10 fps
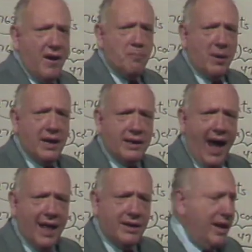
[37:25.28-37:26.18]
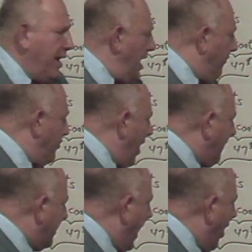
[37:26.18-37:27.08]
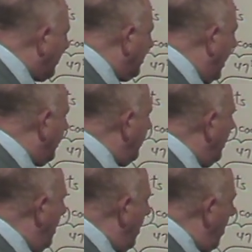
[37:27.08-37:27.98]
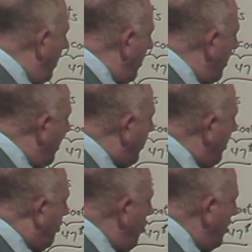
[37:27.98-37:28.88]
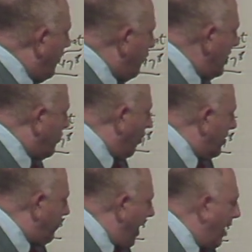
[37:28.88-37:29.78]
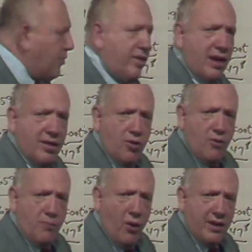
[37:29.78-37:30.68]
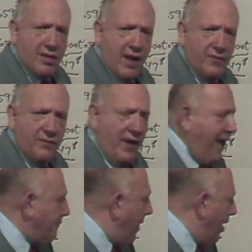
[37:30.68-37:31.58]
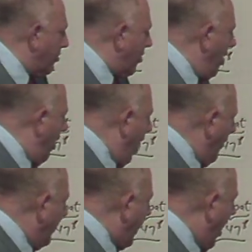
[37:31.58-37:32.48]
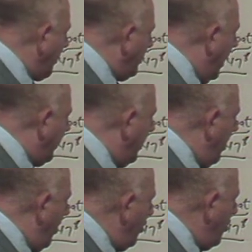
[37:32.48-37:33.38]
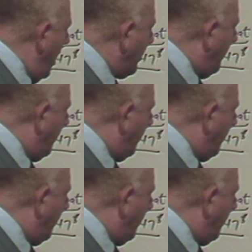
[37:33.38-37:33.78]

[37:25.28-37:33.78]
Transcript: But again, if you have a calculator, see, 2 3/4 pounds is 2.75 pounds. On the calculator, you enter